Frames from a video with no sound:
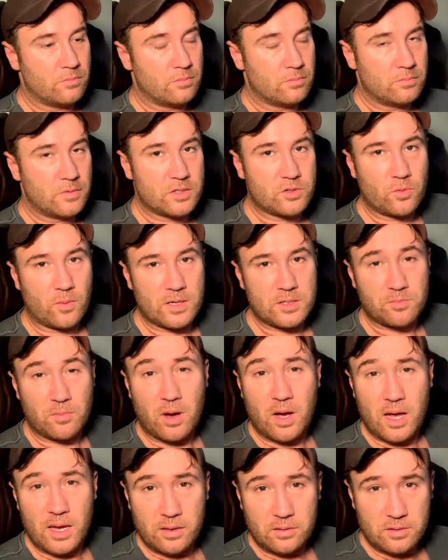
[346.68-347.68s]
there's always
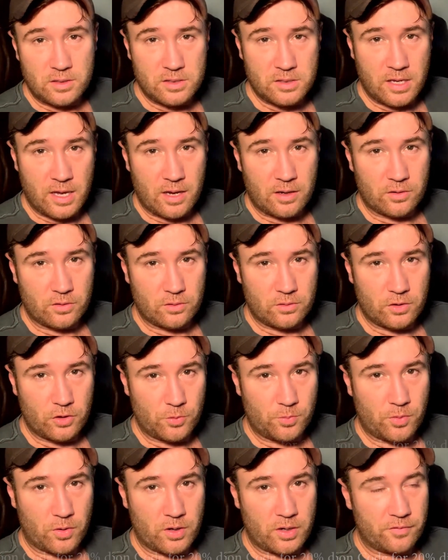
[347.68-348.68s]
my discount
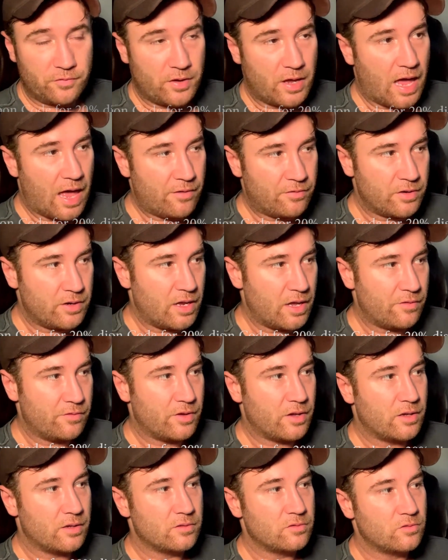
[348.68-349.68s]
coupon if you haven't
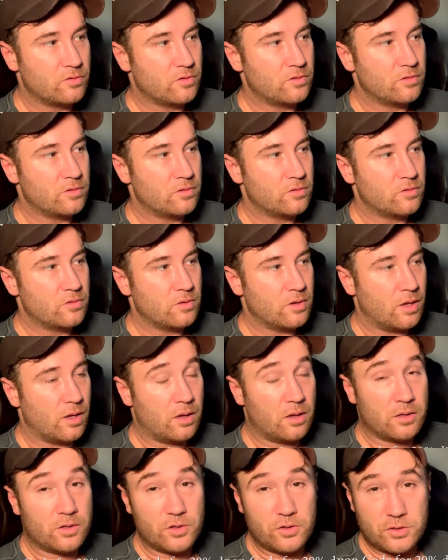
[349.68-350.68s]
ever
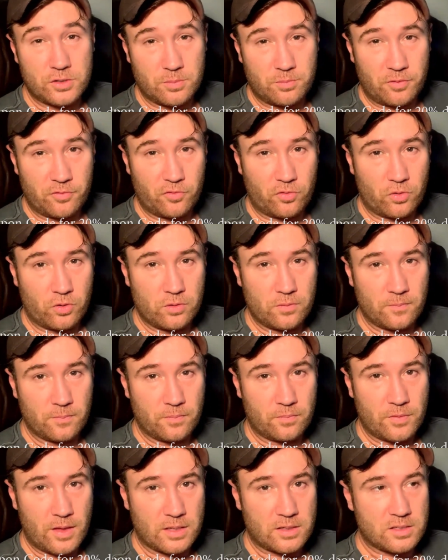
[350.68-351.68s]
used it before.
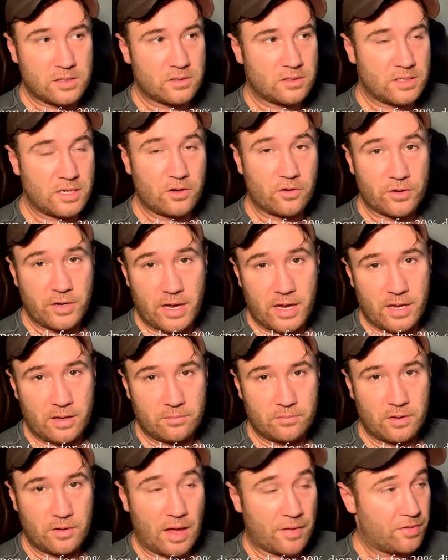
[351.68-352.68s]
That's
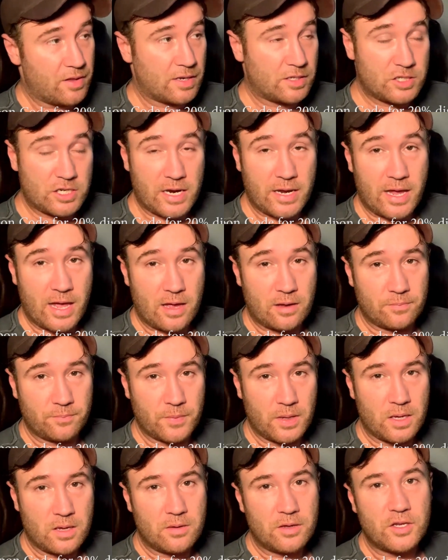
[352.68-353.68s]
StickOnHair at checkout.
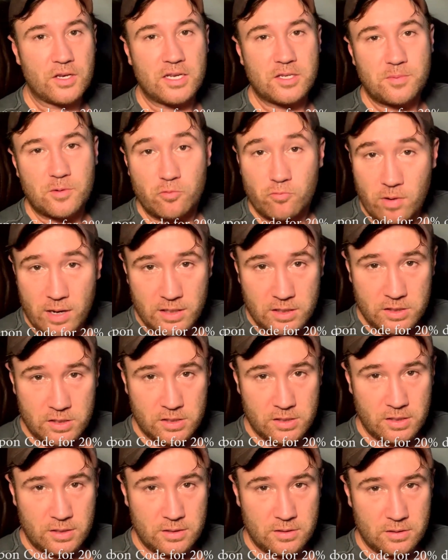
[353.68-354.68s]
You need to be
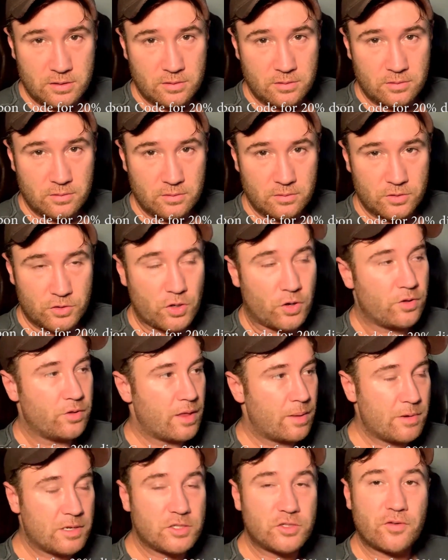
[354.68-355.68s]
registered, so
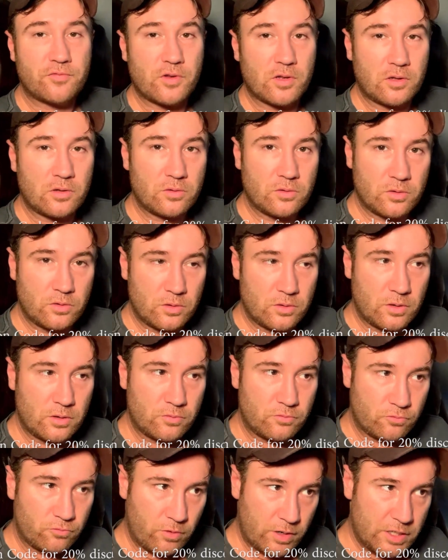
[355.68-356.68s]
that means you have to
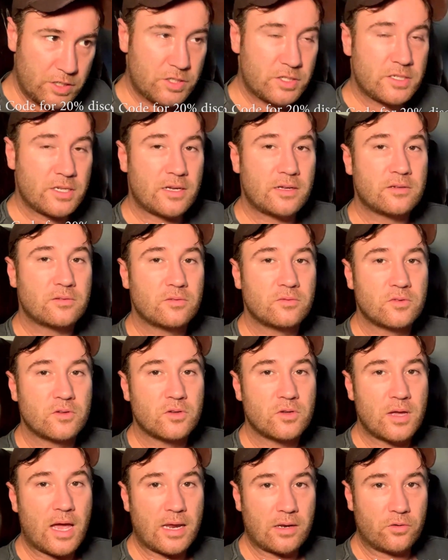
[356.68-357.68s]
register
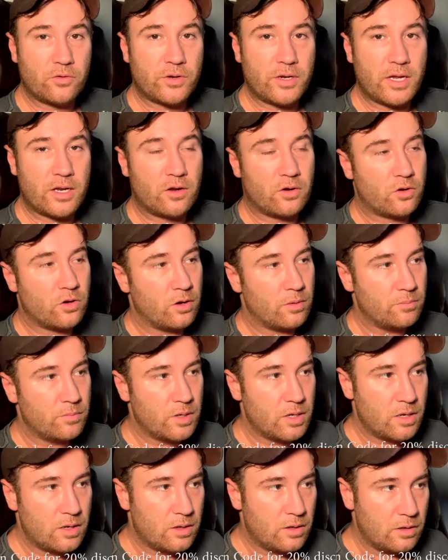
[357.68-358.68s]
at LordHair.com,
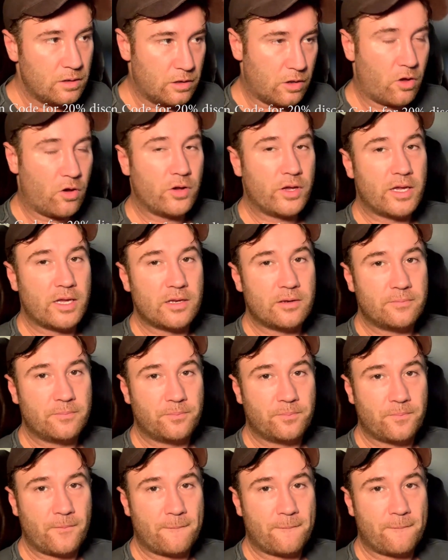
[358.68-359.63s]
log in